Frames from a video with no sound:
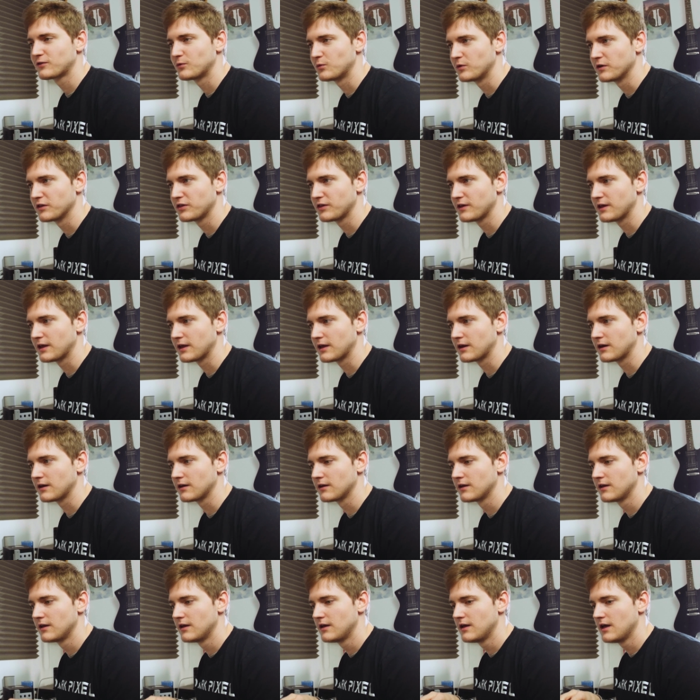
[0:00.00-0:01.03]

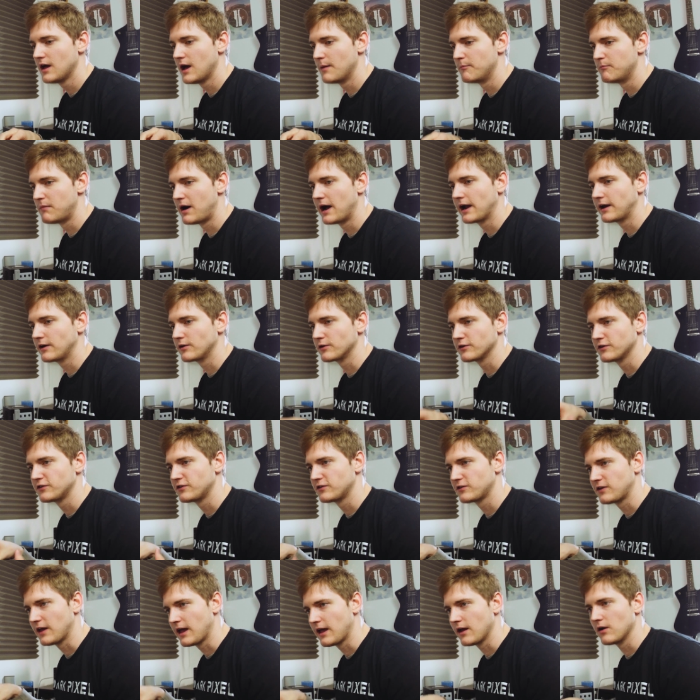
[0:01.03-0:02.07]
within a minor
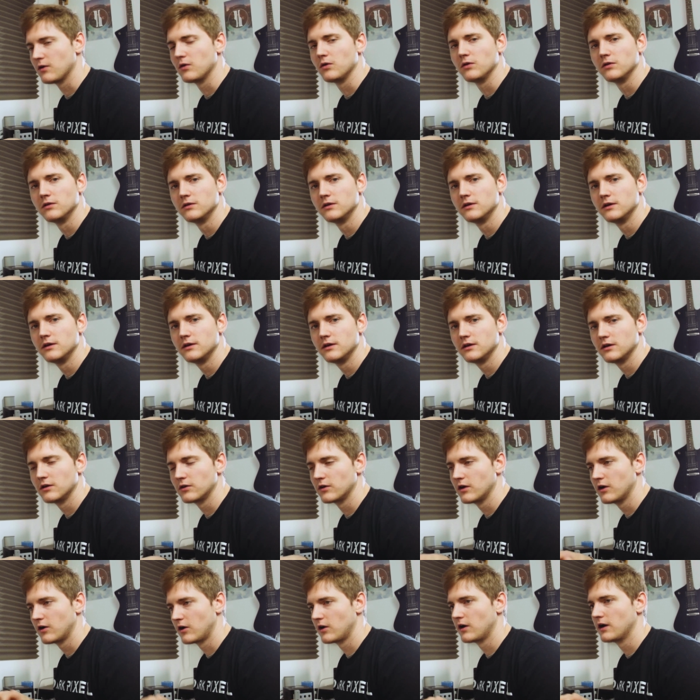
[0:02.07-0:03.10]
scale
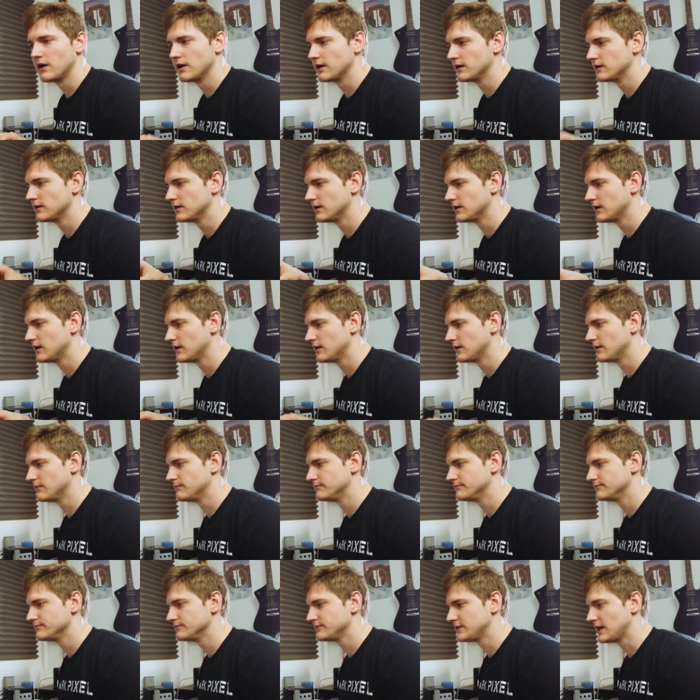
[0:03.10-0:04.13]
or
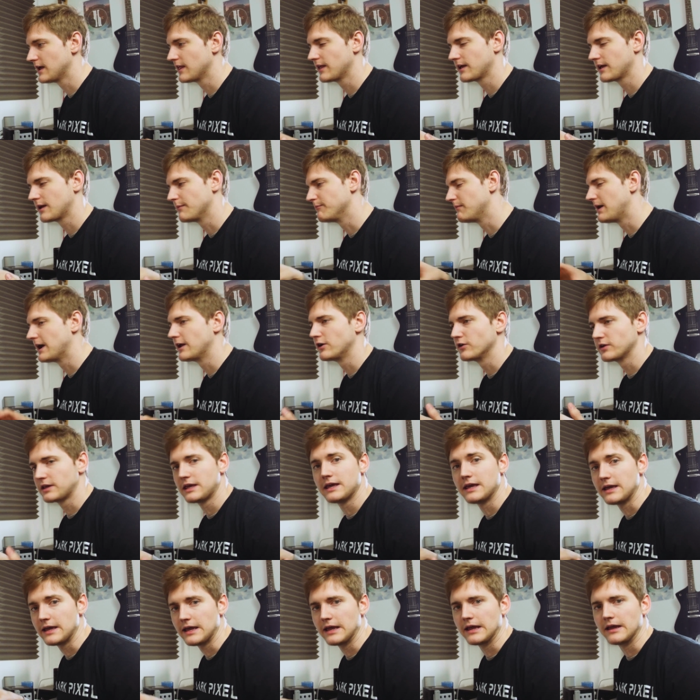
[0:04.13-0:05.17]
like a minor
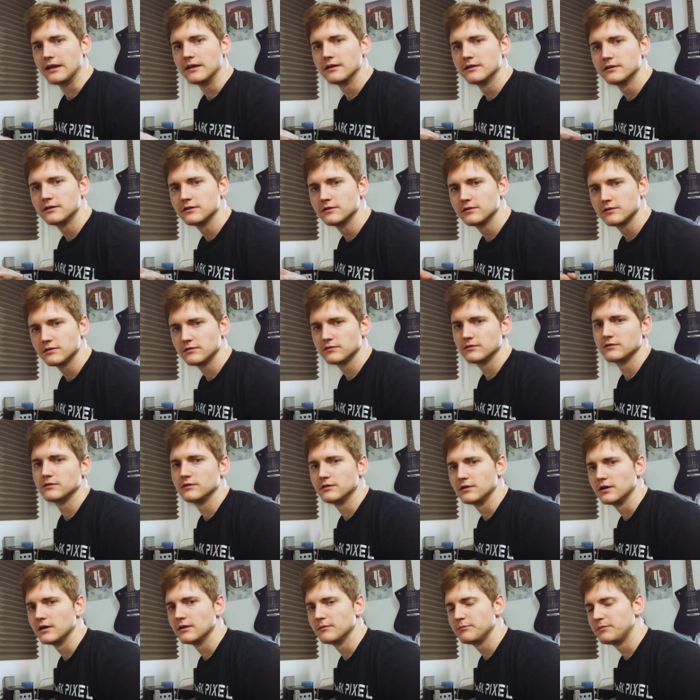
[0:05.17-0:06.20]
key
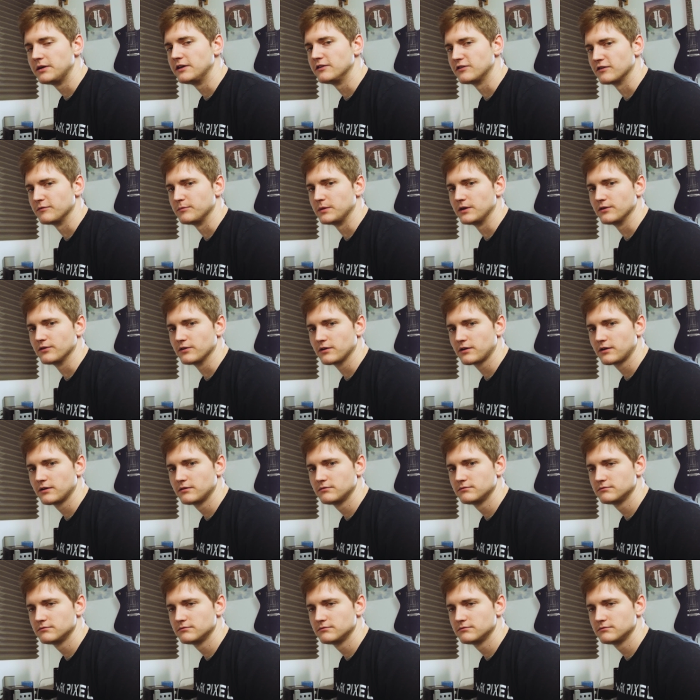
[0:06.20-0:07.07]
piece of music.